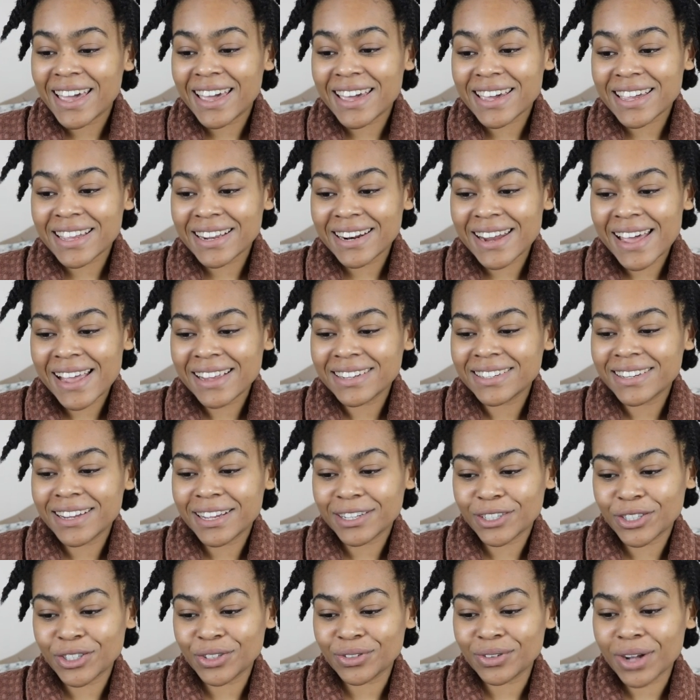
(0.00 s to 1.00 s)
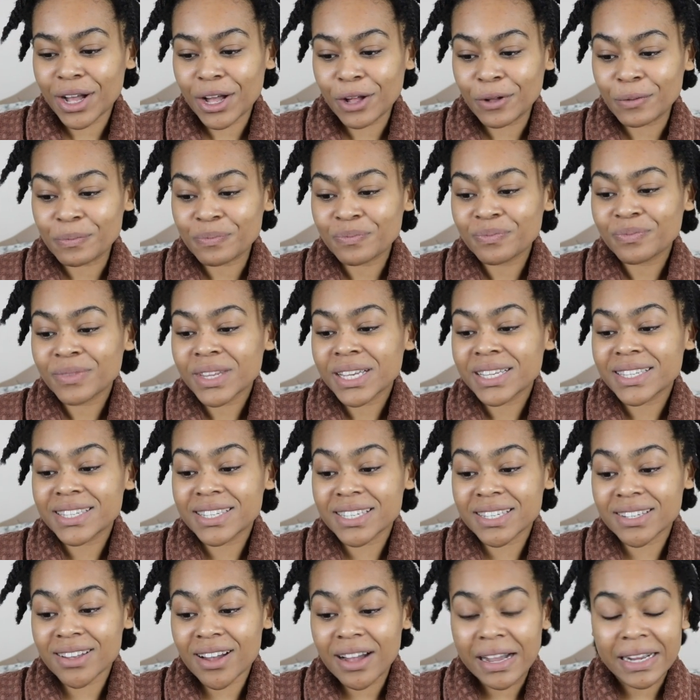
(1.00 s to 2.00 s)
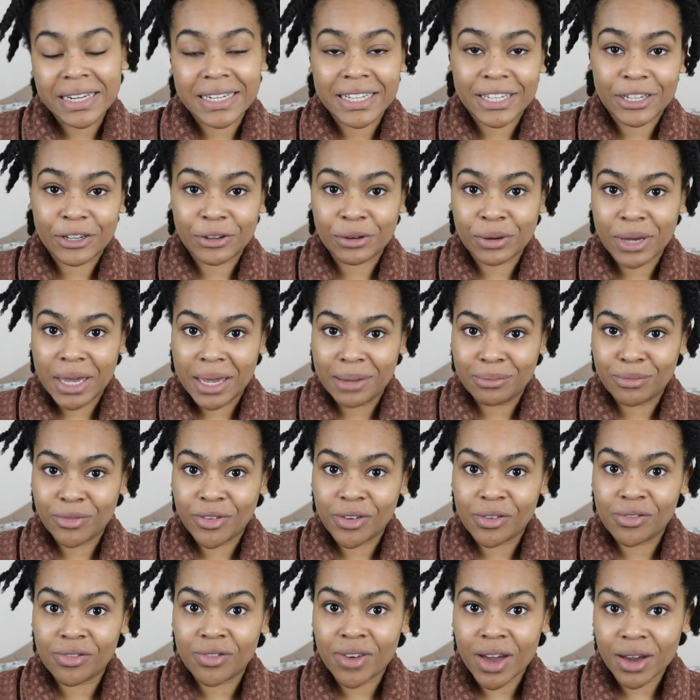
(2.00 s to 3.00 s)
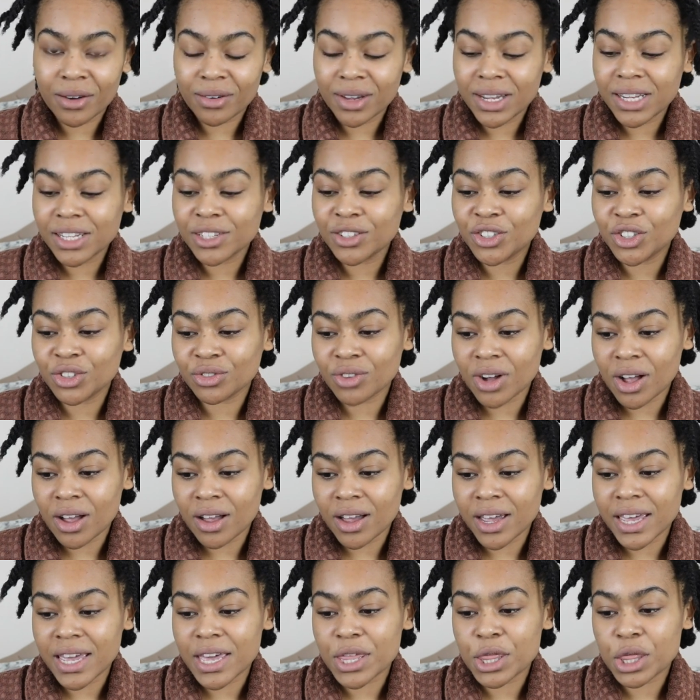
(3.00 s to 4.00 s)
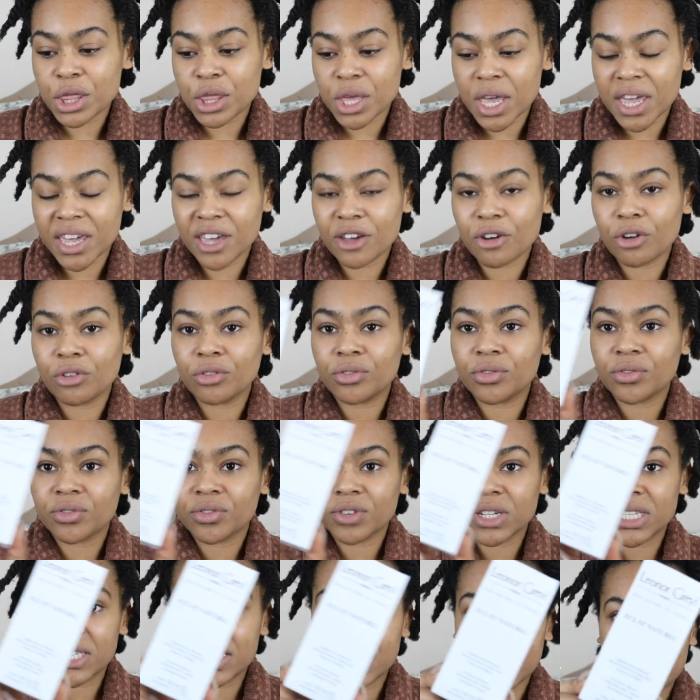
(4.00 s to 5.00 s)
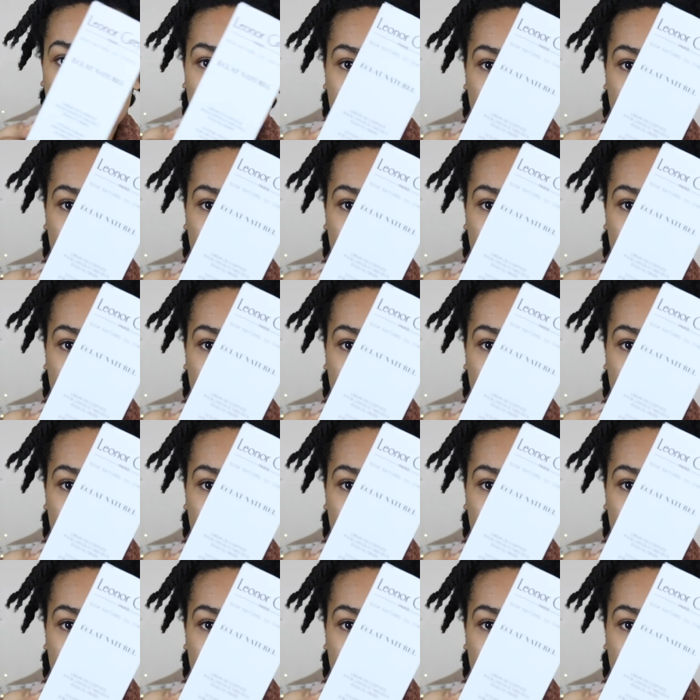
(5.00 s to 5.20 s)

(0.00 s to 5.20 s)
Eclat Naturel Styling Cream for very dry, thick or frizzy